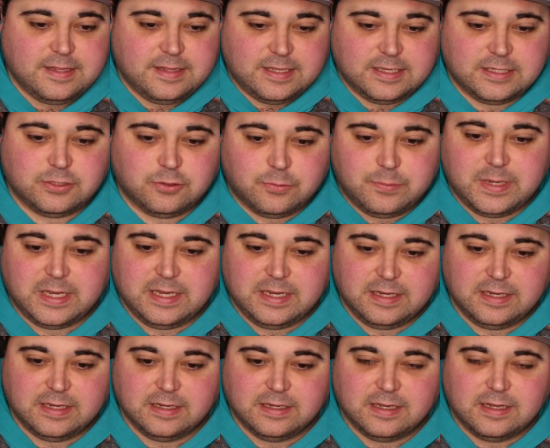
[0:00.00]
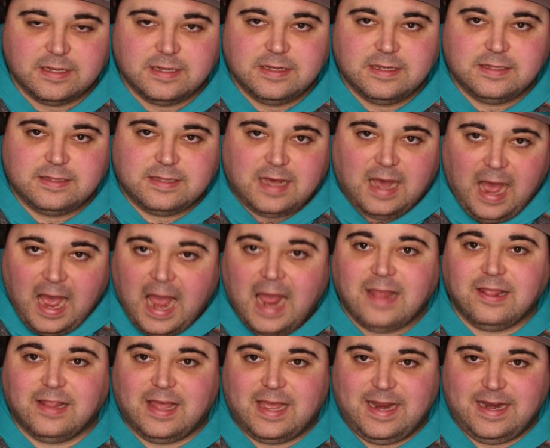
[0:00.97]
this will be the
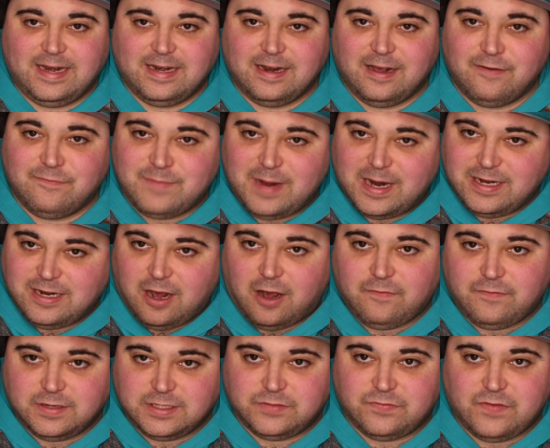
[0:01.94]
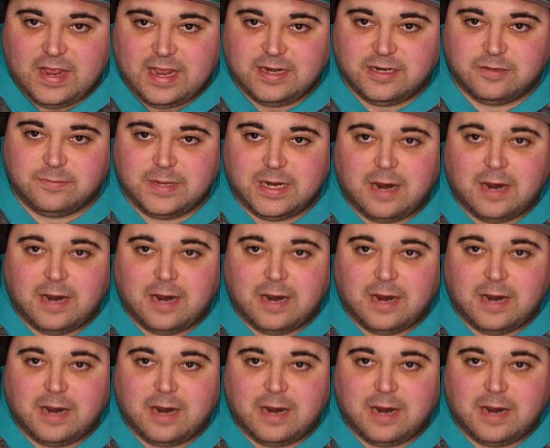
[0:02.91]
highlight of my Dolphins fandom.